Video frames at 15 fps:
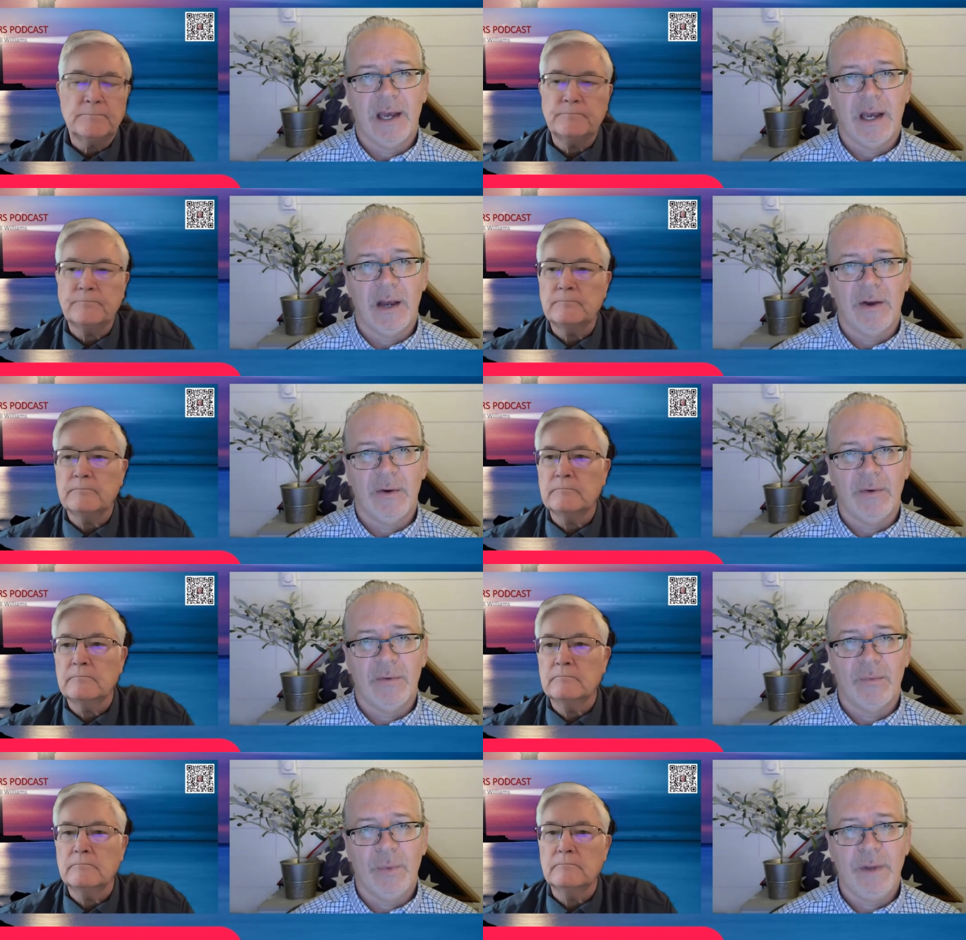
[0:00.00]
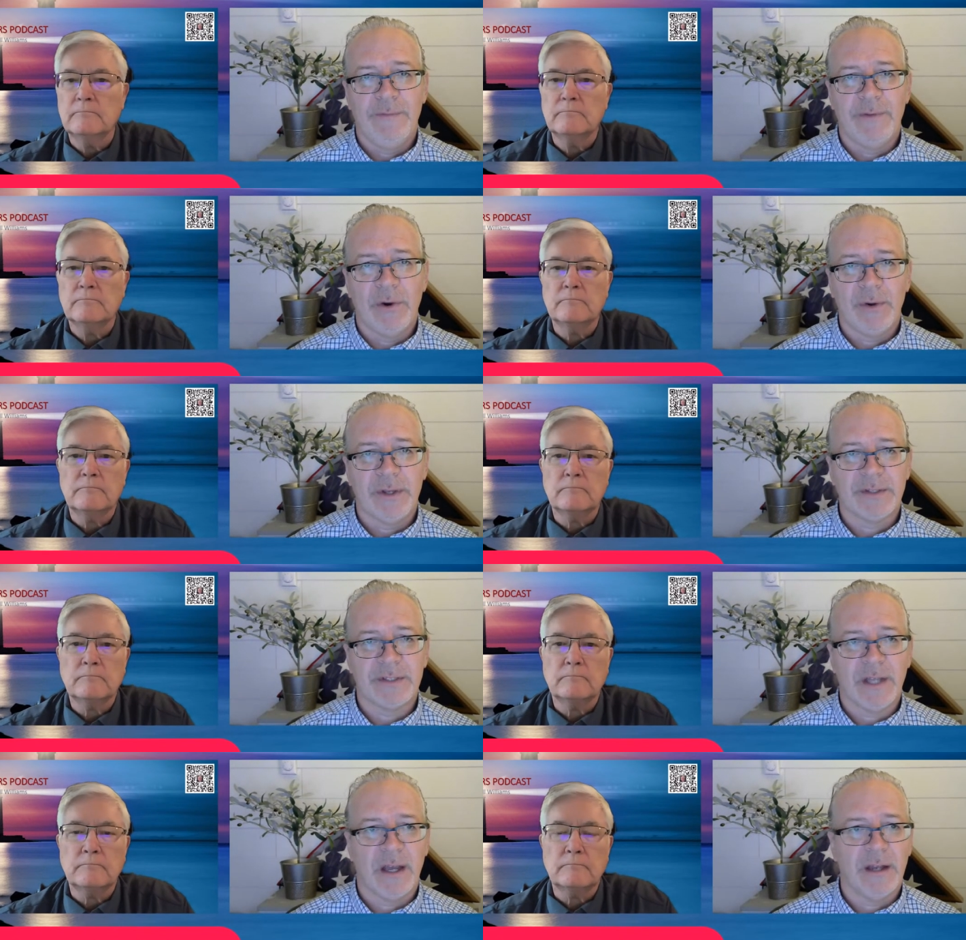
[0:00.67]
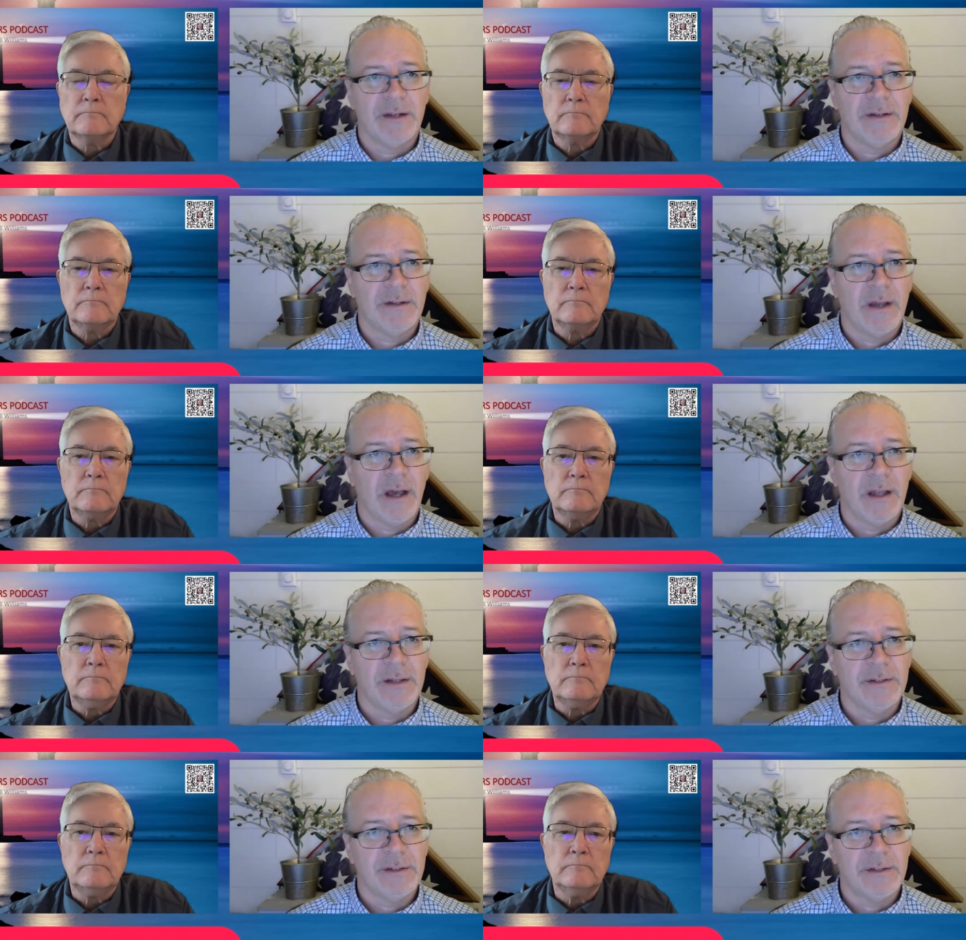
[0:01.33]
Speaker 1: uh, we focus on
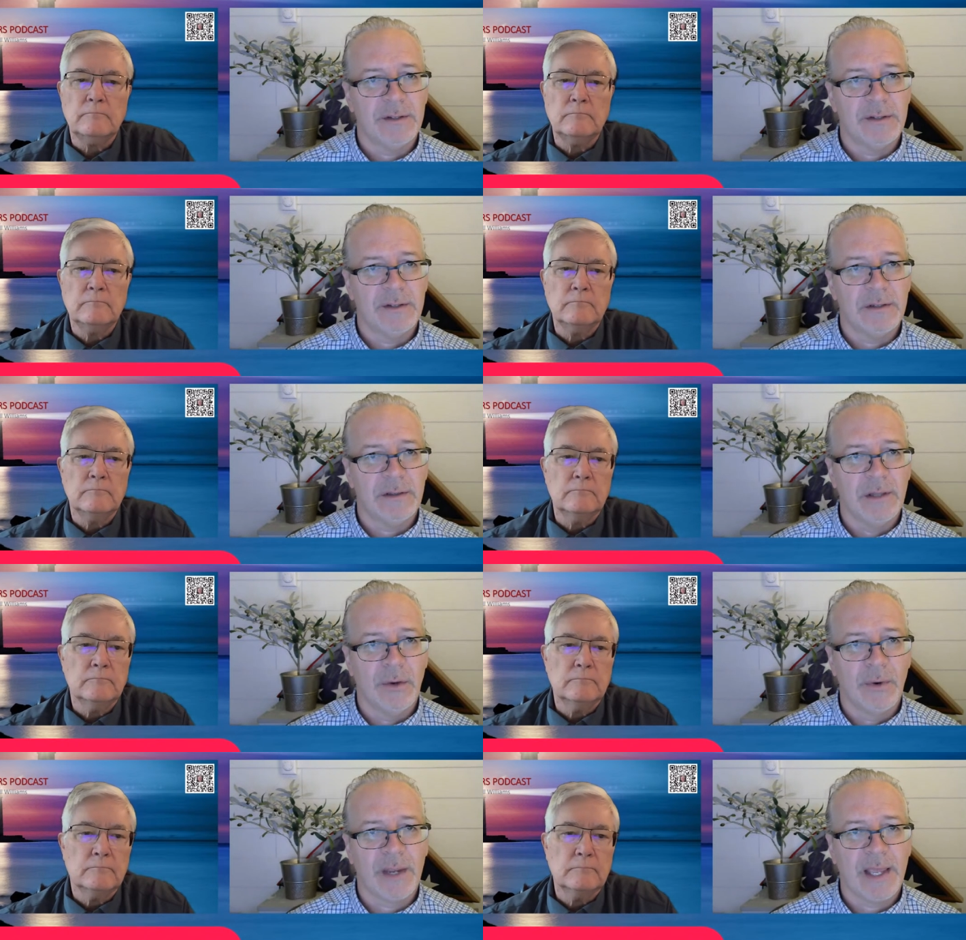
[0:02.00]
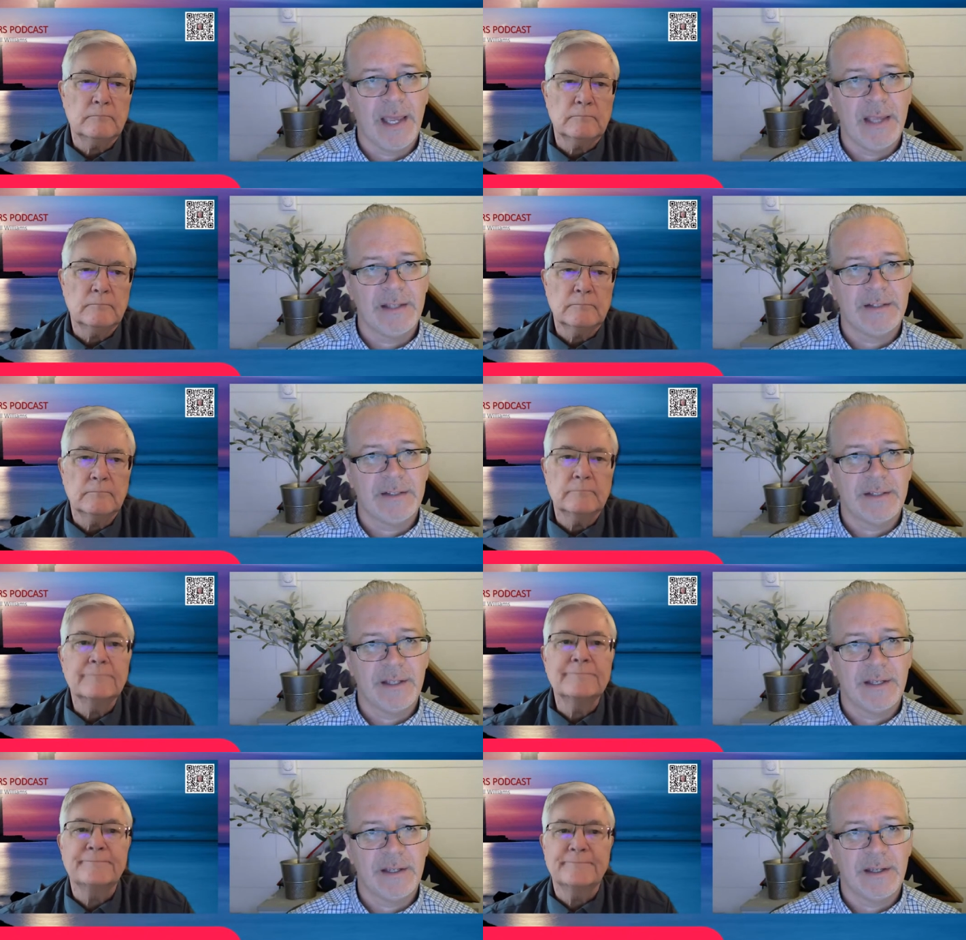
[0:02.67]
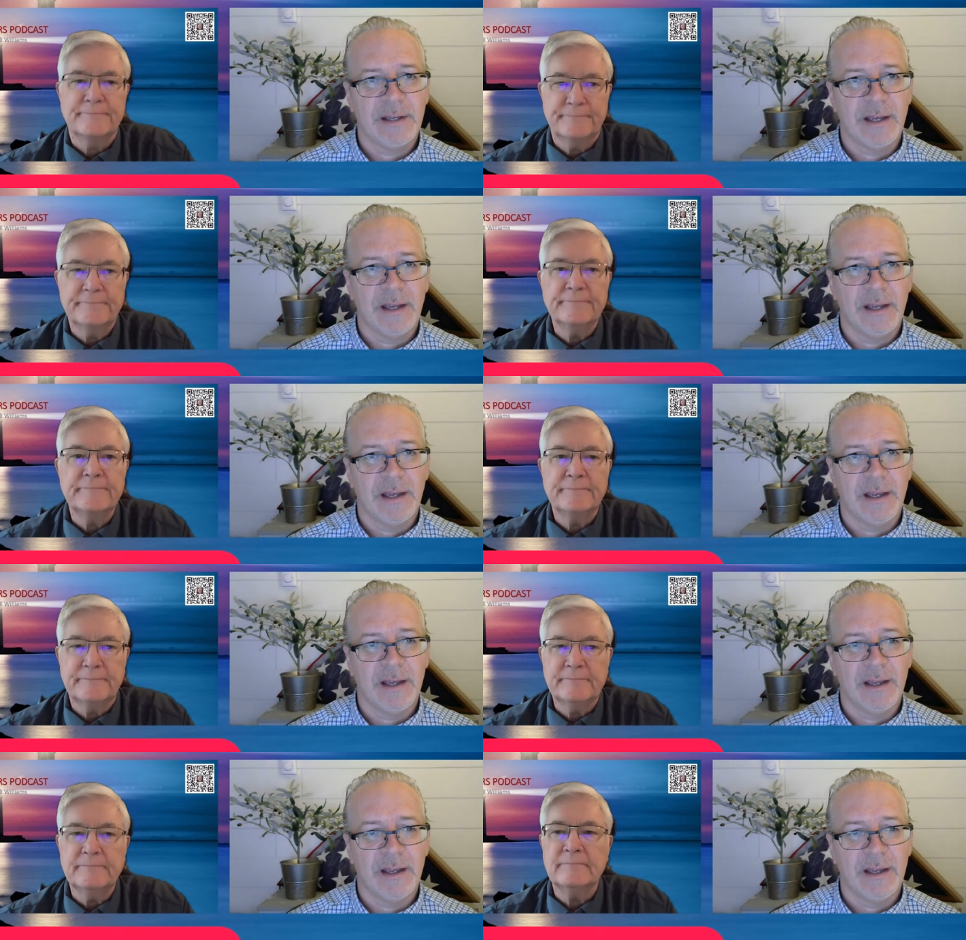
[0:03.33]
on lowercase
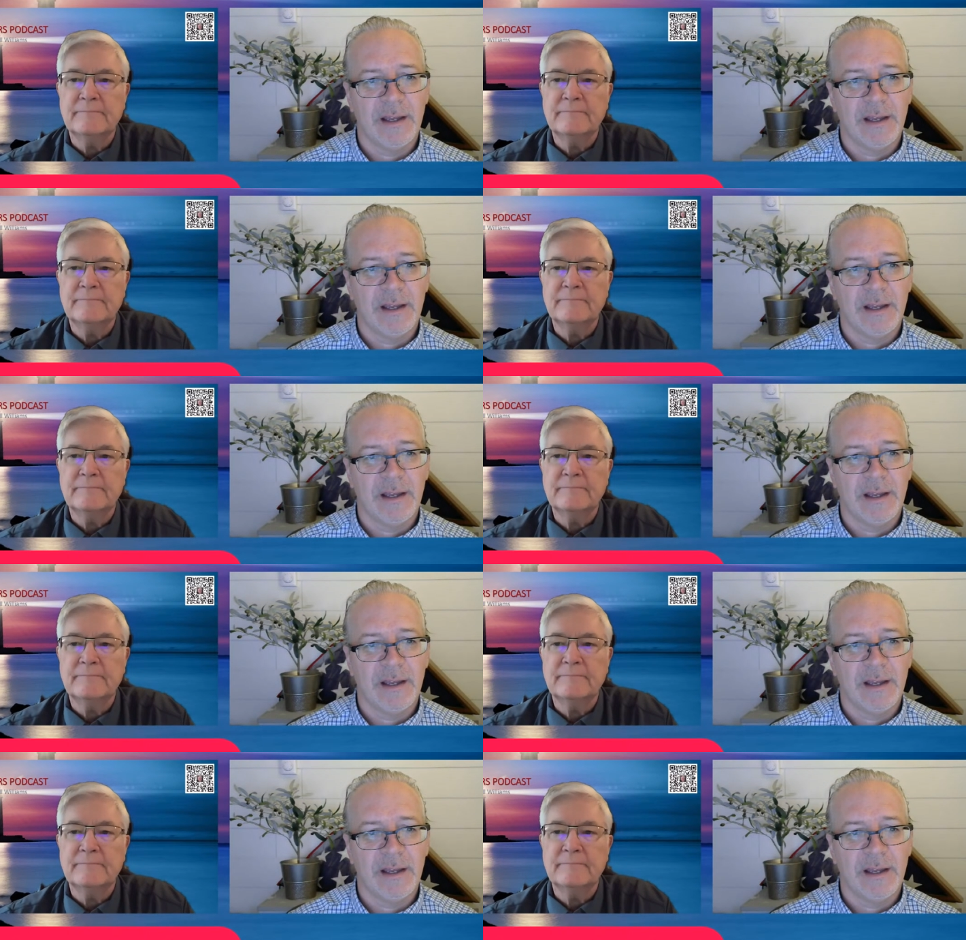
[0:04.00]
uh,